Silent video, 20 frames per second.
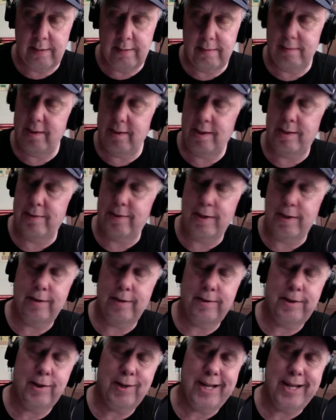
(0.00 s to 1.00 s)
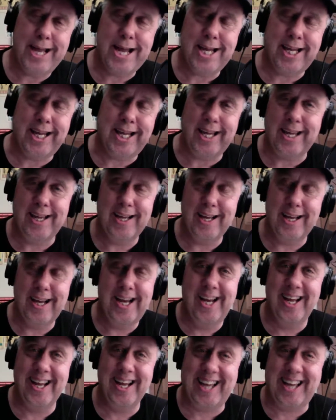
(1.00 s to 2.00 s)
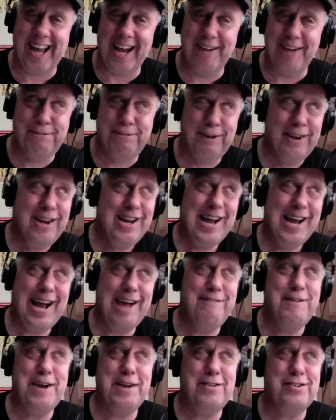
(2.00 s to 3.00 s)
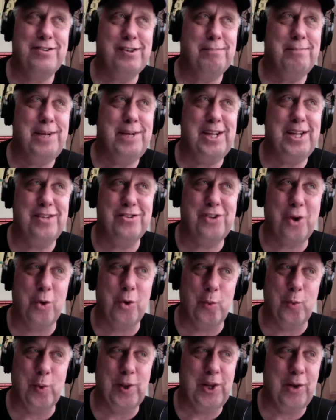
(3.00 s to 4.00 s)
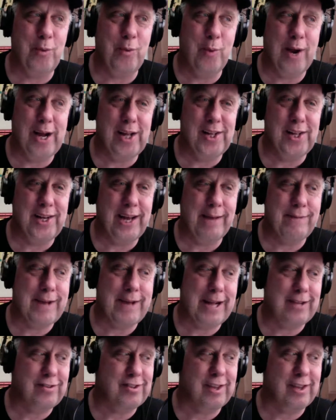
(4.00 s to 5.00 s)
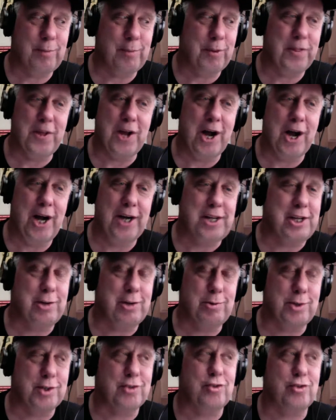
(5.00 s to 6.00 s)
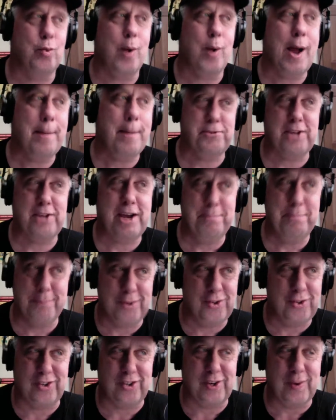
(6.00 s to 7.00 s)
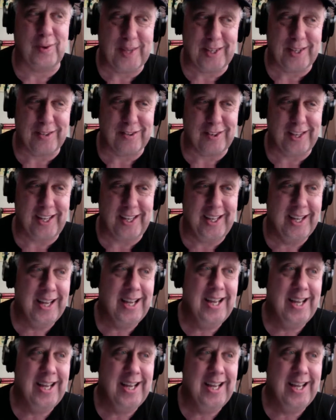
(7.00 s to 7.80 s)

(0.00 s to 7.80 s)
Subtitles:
they're hinky. Like I've had some meetings go really well, and I've had some where the audio just drops out mysteriously.